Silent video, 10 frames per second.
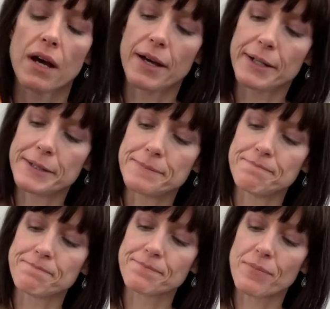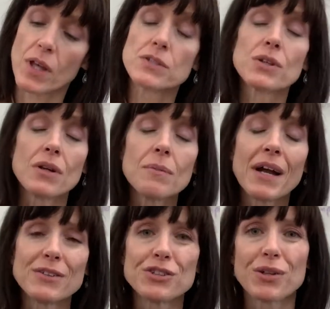um, sodium
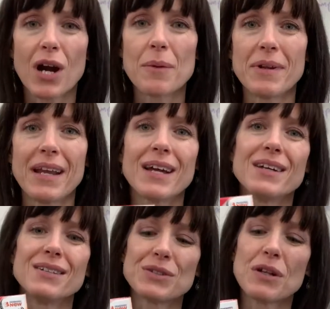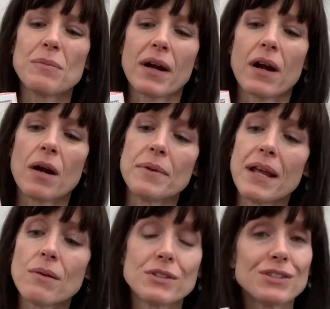hydrogen carbonate, uh, sodium
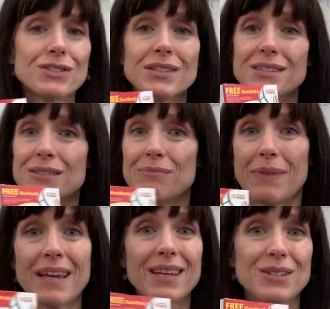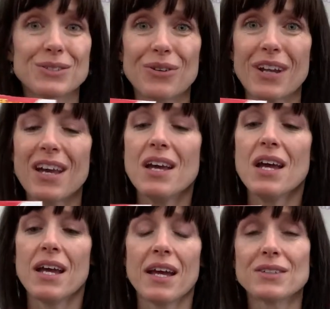bicarbonate, which is just baking soda.
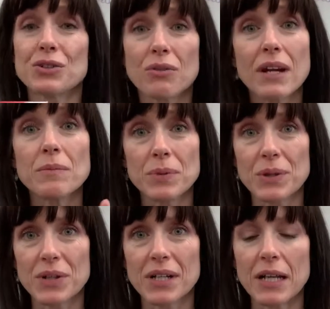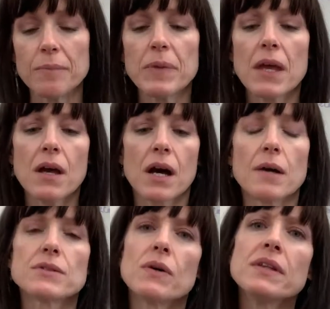It has great purity.
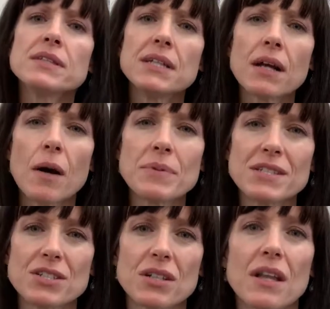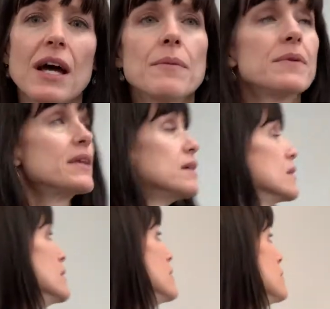Uh, so in this decomposition lab, the